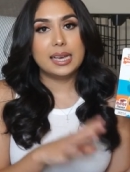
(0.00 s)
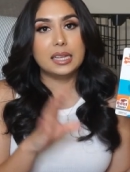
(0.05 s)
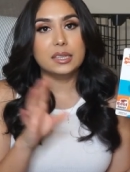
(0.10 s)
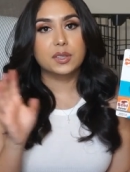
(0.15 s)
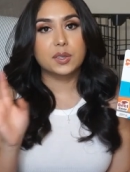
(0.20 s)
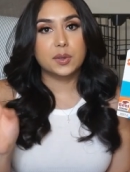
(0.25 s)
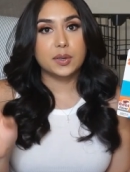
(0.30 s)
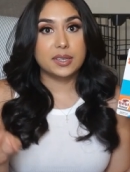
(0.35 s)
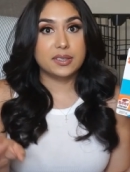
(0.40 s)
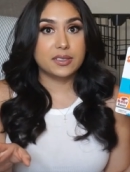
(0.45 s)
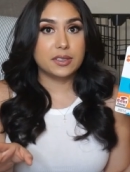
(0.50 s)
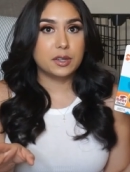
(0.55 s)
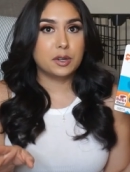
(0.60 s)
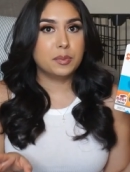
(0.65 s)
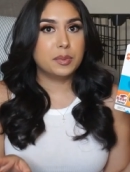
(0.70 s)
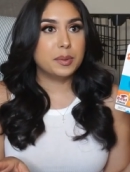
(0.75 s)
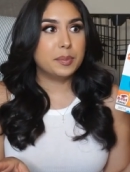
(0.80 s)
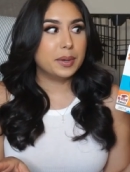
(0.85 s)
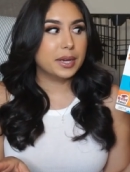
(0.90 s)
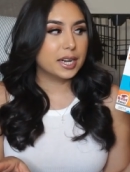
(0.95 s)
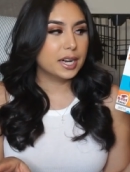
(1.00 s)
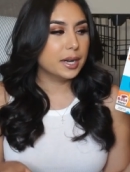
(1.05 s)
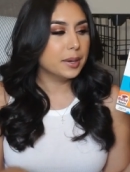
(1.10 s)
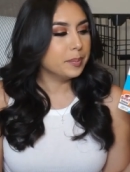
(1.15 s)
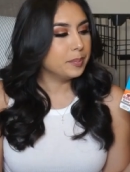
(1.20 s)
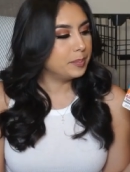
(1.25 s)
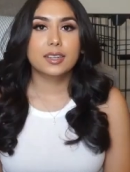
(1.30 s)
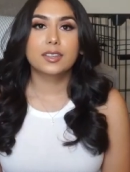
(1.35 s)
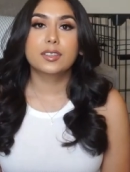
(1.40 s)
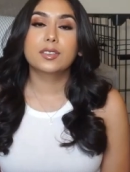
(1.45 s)
until he's a little bit
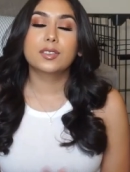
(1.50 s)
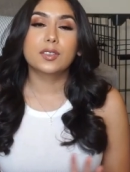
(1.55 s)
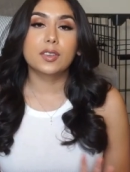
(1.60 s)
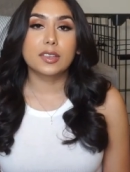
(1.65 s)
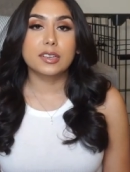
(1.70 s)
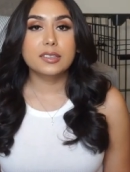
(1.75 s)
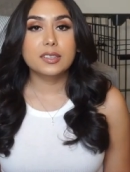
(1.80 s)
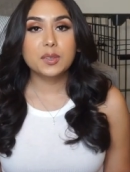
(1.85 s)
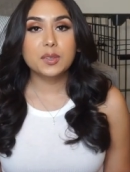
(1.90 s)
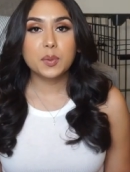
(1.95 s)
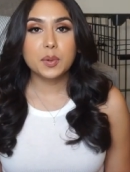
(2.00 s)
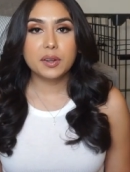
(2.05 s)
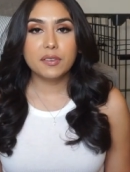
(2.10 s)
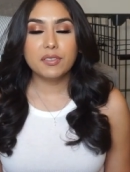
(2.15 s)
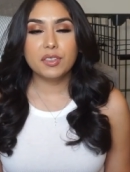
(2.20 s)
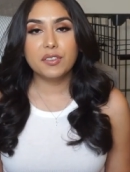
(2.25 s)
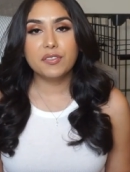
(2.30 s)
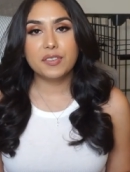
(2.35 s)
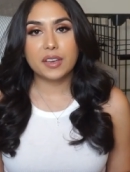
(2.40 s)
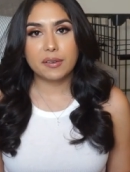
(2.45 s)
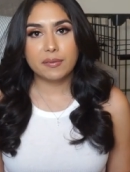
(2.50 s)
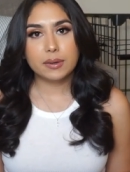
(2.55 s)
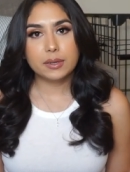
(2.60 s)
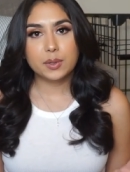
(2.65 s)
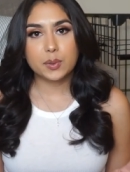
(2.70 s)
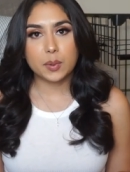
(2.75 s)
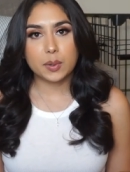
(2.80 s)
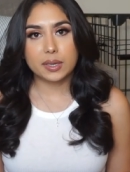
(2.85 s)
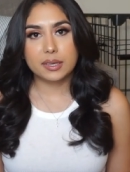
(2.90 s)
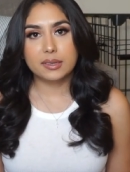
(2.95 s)
bigger. So this is one of the
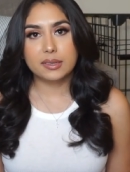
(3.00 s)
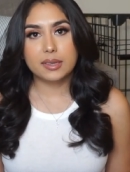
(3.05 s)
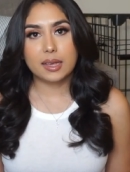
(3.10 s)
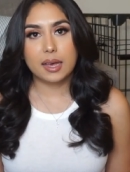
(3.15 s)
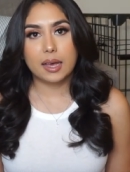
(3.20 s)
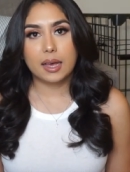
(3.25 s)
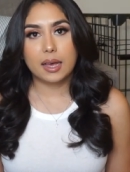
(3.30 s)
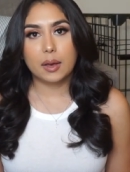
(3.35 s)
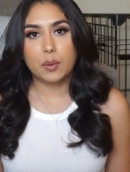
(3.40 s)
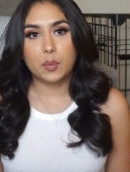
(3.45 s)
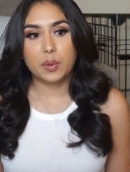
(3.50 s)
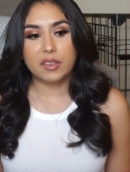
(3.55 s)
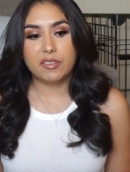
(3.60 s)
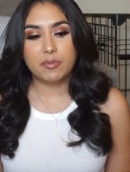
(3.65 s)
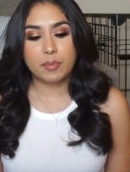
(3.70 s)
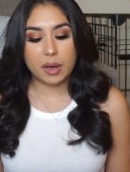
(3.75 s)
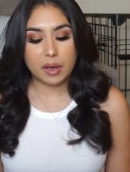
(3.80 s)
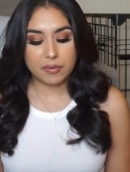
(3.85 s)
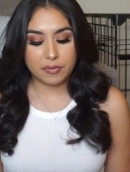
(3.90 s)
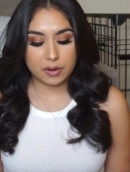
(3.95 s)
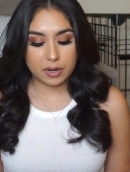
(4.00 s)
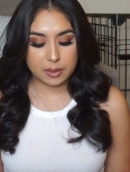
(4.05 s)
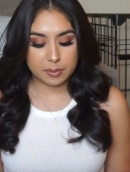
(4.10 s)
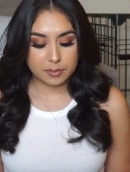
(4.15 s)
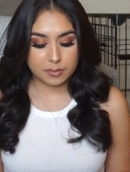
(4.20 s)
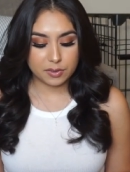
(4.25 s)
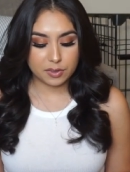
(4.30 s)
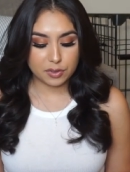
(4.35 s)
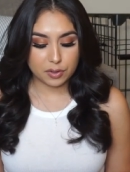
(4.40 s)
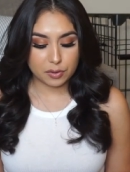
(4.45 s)
favorite toys that we bought for
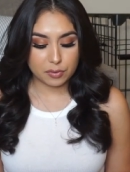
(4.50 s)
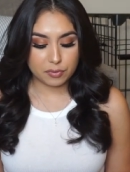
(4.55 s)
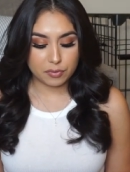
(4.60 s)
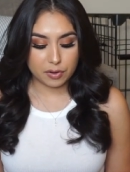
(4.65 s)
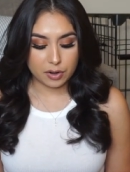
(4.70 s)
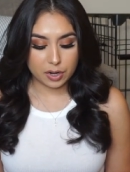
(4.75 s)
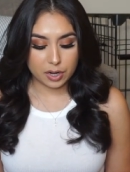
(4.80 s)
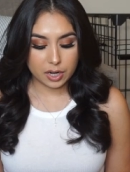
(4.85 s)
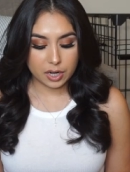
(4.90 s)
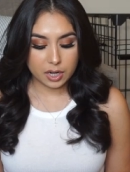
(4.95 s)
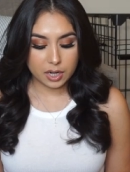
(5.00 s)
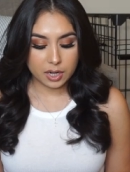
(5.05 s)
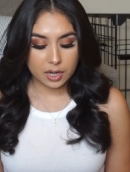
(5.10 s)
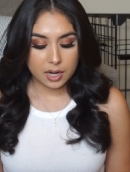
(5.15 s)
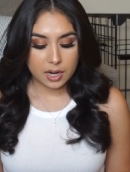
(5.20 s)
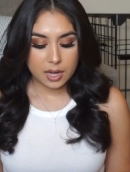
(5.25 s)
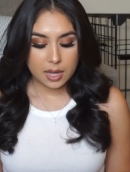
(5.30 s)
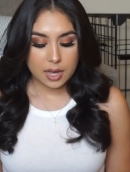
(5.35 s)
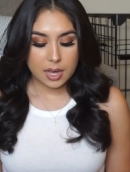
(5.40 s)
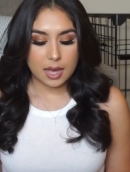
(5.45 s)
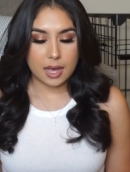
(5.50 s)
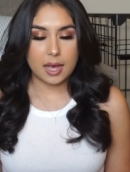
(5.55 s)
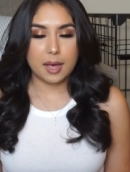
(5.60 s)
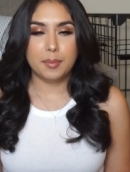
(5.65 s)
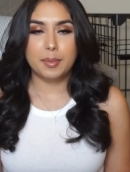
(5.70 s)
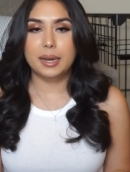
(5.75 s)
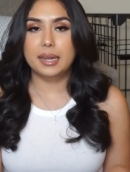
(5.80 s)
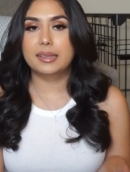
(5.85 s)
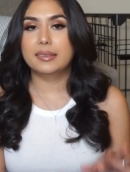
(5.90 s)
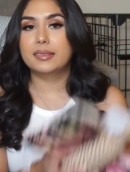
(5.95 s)
him so far.
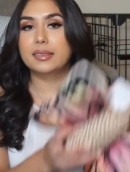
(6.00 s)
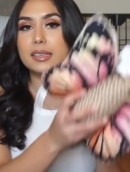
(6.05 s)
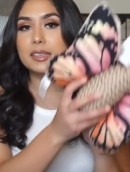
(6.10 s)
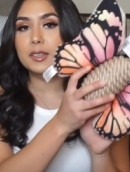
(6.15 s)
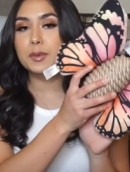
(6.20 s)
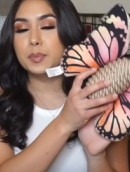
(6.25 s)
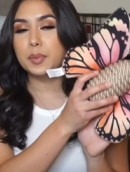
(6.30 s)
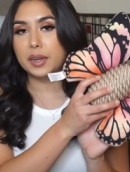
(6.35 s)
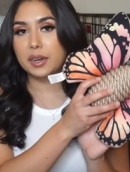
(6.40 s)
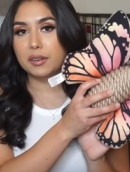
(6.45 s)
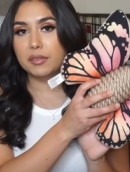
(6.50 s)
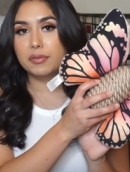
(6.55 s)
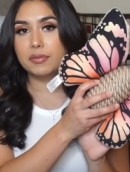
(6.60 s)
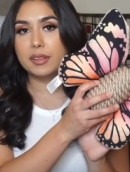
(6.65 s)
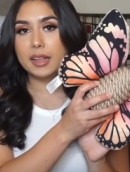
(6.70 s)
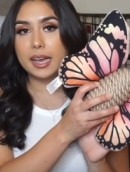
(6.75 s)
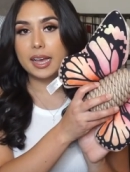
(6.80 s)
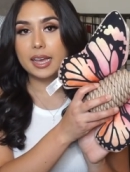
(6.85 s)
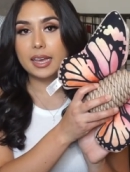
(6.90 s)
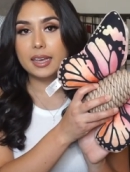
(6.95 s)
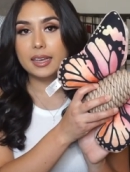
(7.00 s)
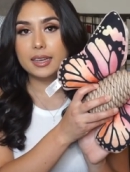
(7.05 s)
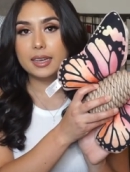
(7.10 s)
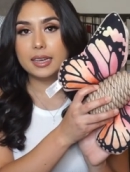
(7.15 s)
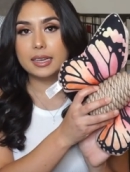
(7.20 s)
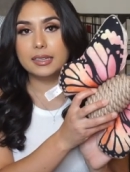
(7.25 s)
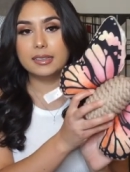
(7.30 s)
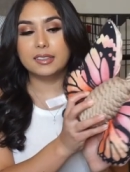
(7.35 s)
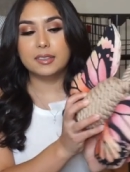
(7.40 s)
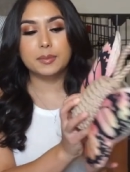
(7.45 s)
Um, and it's this butterfly.
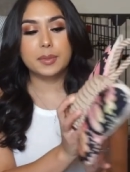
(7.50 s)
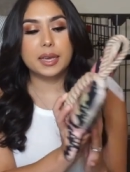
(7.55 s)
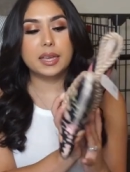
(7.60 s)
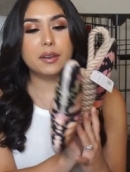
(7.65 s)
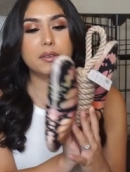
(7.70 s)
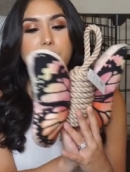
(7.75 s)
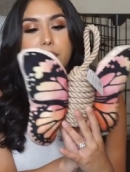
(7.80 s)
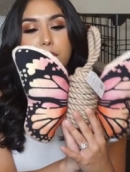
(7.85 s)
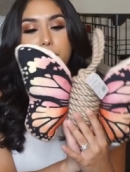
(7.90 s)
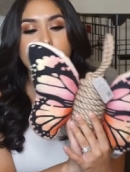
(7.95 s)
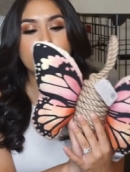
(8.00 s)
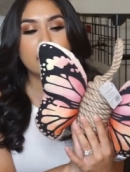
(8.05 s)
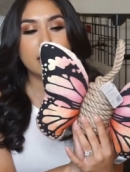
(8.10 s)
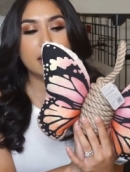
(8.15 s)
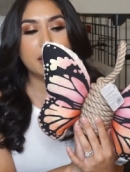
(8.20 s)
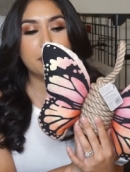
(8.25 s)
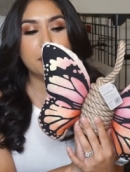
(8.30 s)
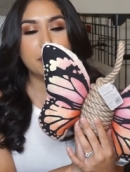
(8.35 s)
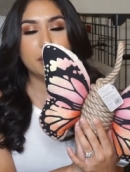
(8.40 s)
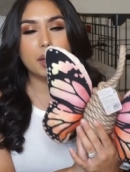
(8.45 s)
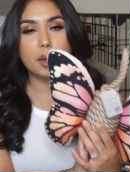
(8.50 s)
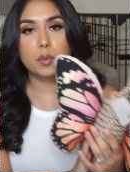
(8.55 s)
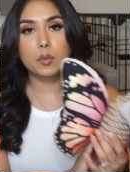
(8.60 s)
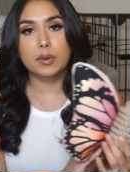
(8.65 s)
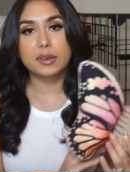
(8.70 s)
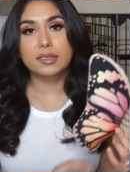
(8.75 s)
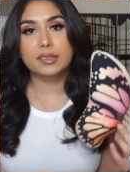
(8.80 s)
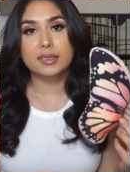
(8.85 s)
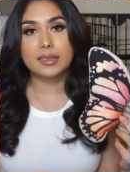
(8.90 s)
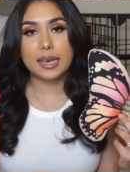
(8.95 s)
It's made from
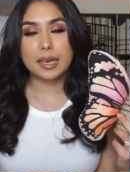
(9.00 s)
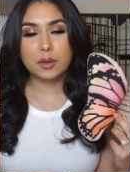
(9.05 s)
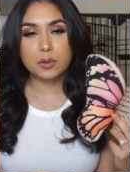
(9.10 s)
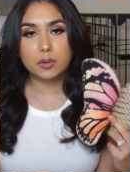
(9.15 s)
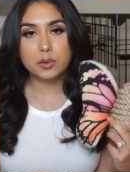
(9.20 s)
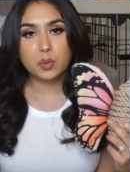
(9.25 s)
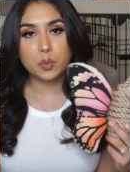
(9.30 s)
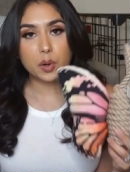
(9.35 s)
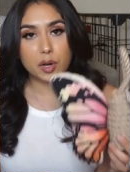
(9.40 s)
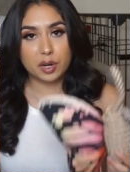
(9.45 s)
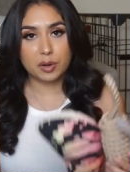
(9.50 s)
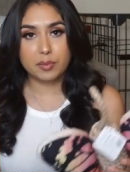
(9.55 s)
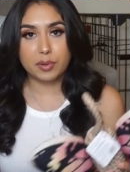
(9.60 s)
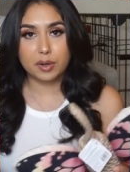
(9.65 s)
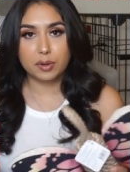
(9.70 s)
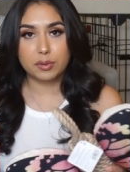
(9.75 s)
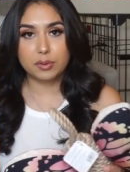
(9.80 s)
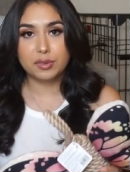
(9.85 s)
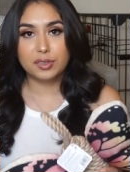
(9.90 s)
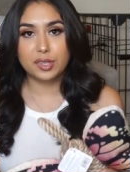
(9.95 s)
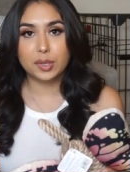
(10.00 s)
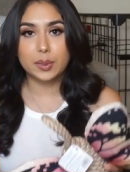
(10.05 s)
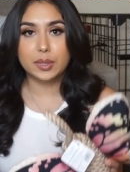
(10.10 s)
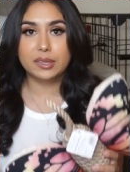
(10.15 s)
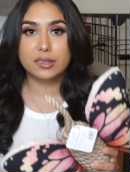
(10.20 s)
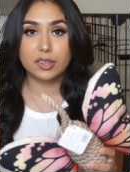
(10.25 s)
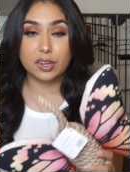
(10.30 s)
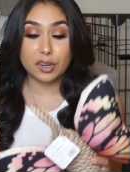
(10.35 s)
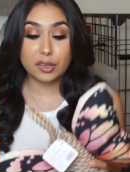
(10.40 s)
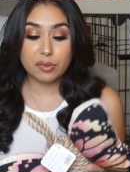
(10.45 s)
recycled water bottles, so
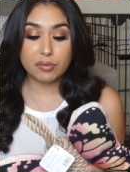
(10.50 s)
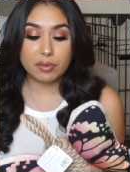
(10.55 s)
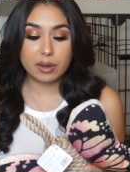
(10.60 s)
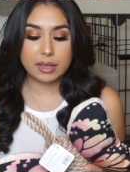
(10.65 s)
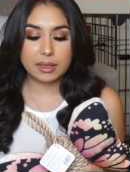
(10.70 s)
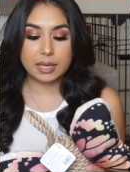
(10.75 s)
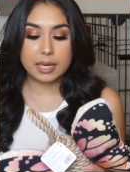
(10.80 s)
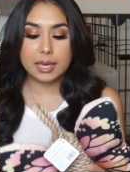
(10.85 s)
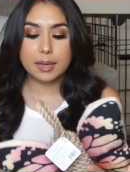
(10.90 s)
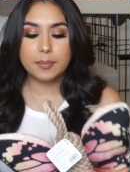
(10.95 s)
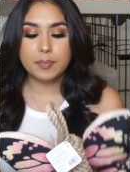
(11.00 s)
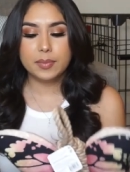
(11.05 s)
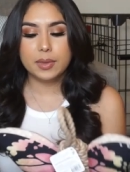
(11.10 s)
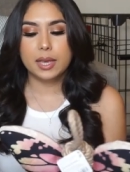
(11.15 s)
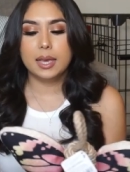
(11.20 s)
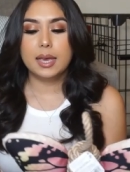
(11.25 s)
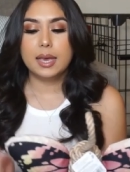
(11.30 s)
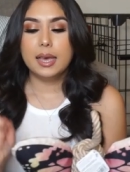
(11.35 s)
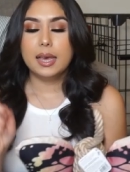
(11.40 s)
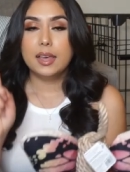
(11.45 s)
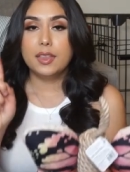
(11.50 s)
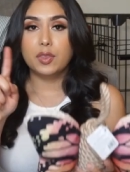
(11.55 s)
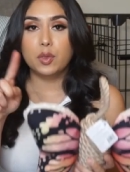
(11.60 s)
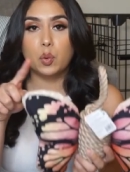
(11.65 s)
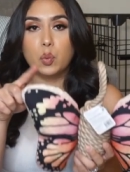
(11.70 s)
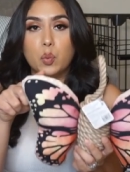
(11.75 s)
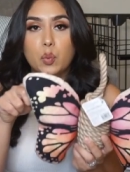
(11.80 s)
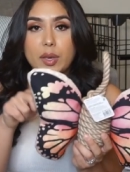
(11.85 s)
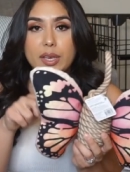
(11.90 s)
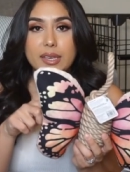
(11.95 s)
it's earth friendly.
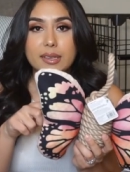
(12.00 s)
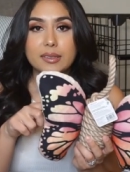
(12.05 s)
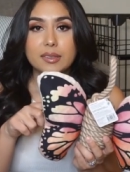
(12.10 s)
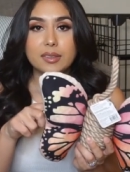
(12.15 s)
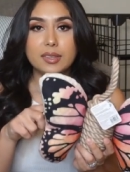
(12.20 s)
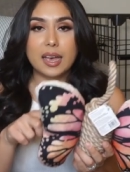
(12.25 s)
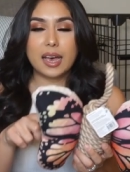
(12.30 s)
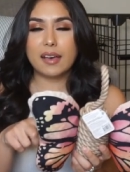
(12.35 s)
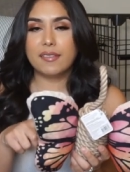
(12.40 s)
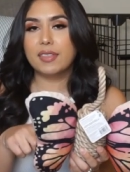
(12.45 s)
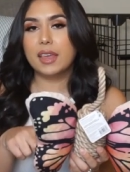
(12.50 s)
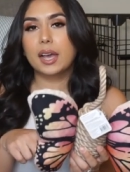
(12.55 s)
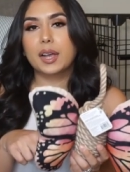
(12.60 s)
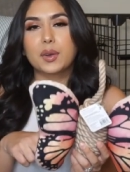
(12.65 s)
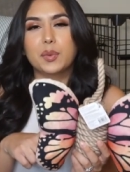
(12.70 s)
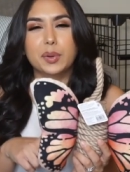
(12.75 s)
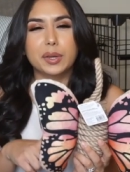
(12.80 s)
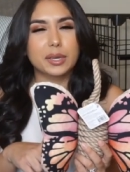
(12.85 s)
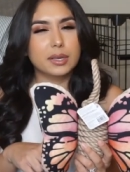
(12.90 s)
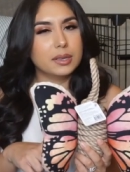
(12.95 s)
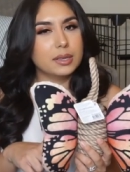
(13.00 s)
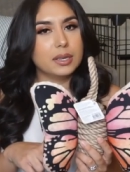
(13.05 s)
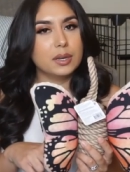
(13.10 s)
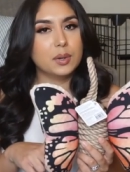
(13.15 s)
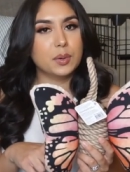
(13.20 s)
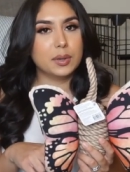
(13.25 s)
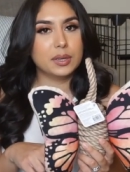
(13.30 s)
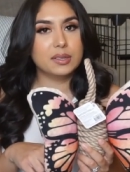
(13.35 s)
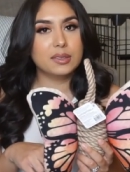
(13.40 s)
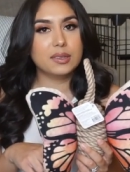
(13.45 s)
The wings have that crinkly
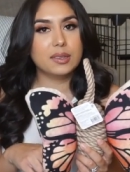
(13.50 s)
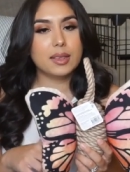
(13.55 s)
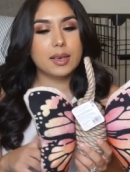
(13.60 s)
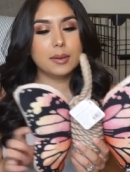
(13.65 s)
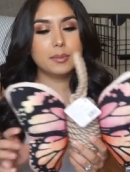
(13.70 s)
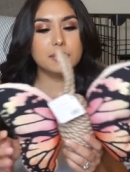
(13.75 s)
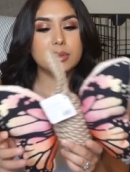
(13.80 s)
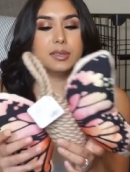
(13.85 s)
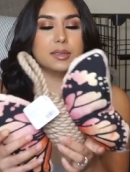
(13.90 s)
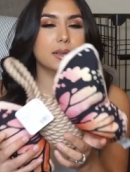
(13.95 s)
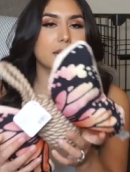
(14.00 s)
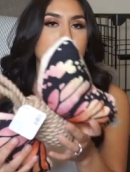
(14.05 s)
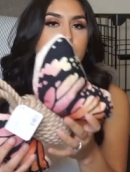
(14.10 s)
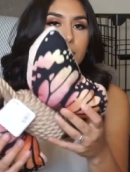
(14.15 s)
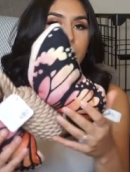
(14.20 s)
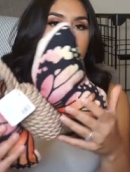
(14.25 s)
noise to them, so.